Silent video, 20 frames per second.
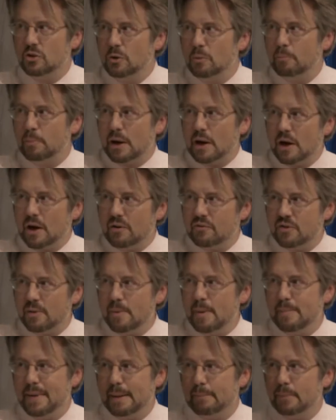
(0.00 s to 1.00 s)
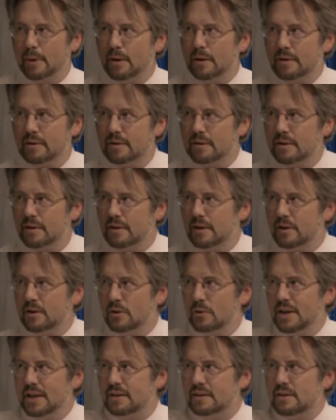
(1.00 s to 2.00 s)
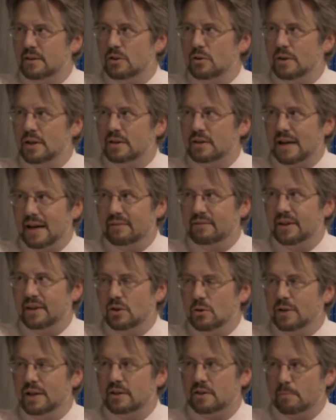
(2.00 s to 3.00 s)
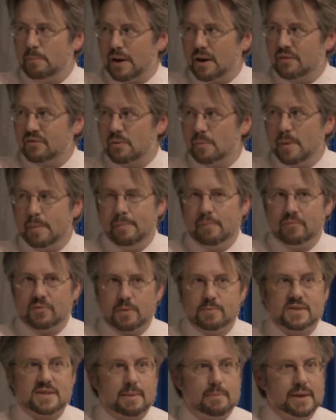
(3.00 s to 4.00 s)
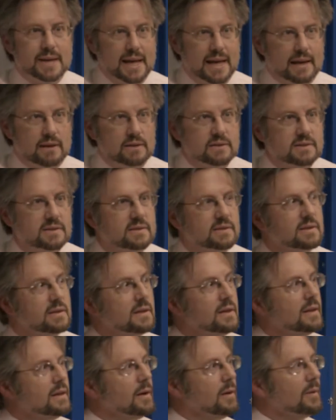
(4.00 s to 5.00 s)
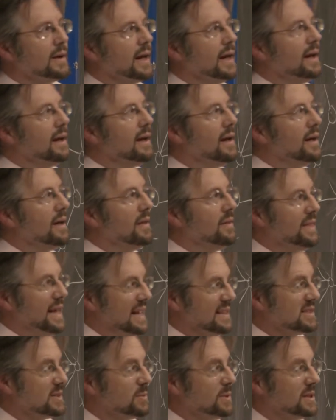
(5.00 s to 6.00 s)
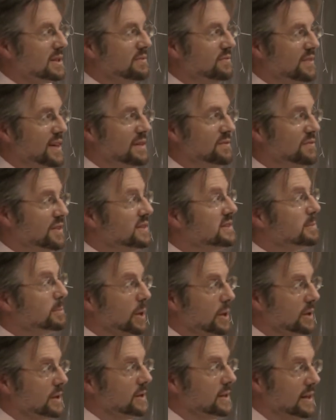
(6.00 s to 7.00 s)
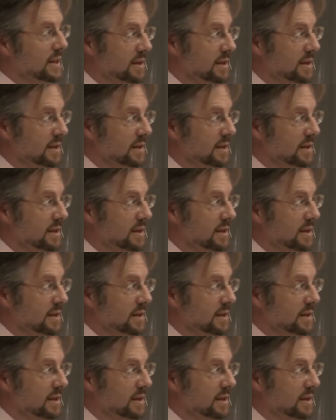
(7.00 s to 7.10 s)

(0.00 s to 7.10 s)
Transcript: to borrow from a member, you need, you need, to, uh, you need to borrow from, a, from somebody else, okay. That's what the Fed funds market